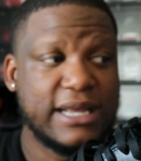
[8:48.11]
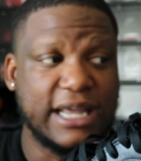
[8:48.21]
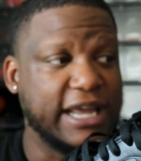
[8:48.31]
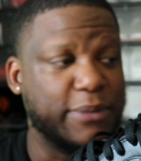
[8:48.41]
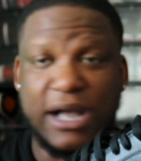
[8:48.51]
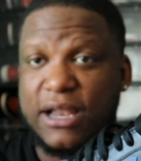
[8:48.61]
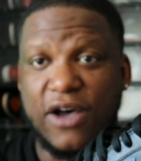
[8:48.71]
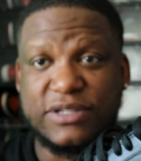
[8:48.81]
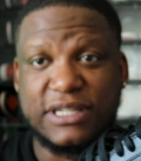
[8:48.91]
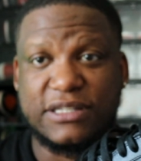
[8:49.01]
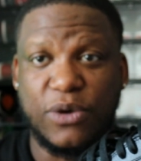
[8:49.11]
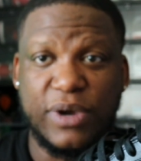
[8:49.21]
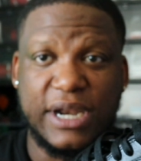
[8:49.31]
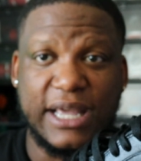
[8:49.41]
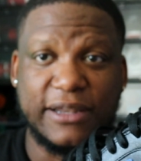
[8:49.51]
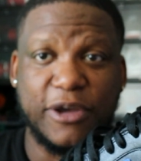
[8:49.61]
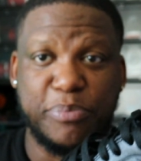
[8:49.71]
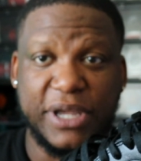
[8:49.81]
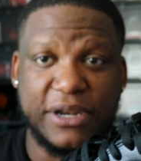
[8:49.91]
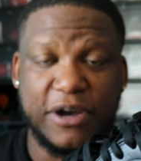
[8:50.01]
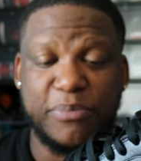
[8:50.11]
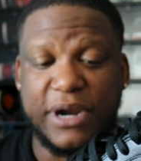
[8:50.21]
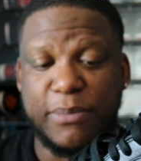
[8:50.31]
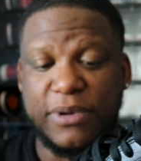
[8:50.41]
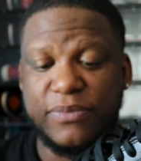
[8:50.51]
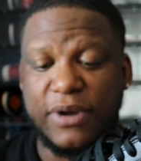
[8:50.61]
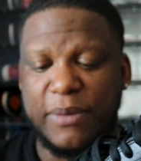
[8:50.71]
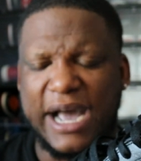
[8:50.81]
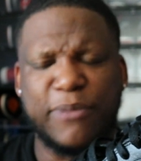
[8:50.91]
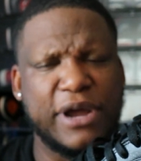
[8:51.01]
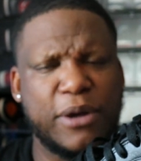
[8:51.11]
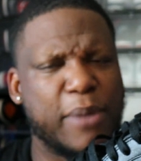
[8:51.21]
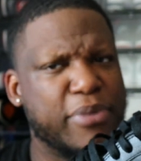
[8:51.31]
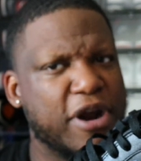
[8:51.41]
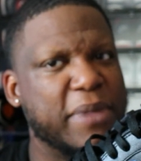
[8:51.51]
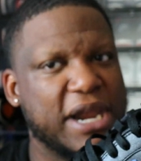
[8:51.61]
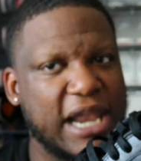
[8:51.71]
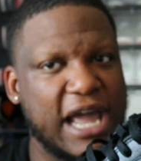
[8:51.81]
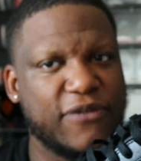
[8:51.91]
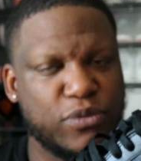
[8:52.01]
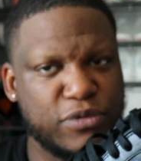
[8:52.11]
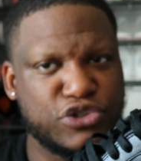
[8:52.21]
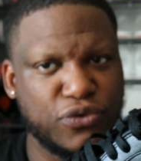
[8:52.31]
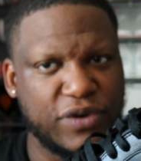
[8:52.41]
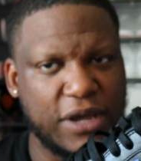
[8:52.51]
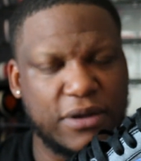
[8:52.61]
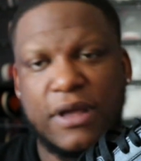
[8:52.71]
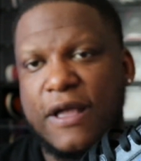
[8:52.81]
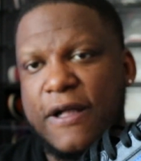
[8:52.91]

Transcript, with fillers: They in my closet somewhere. They're a little beat up, but I'm, a, I'm I brought them, I brought them back to life with Reshoevn8r.